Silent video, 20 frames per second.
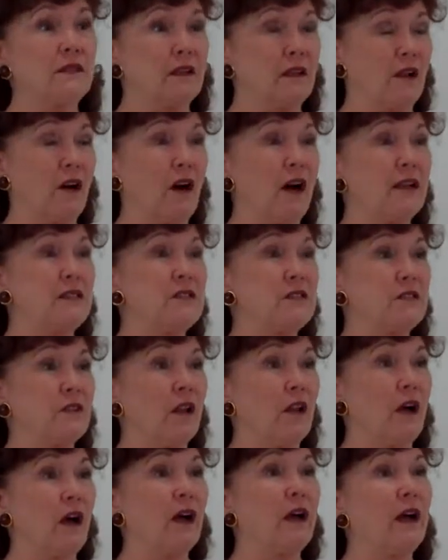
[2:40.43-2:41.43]
God's
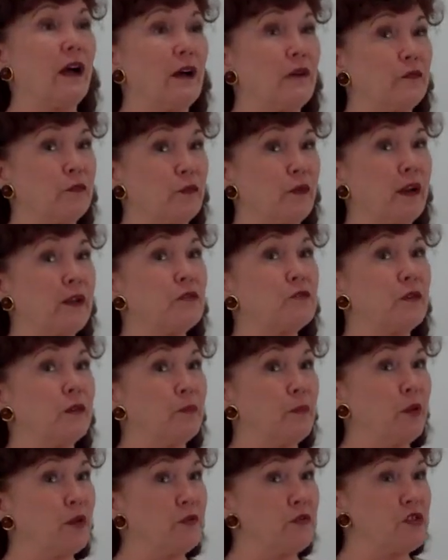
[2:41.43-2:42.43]
law of
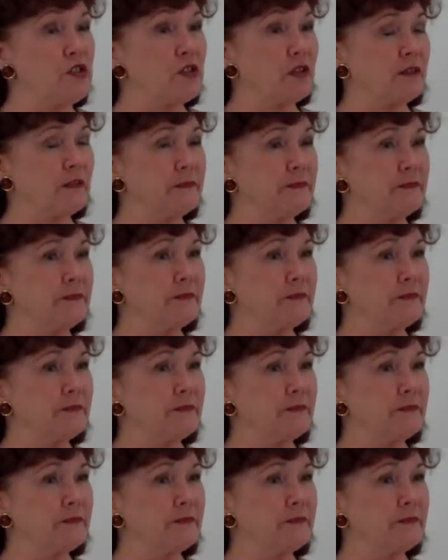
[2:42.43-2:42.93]
retribution.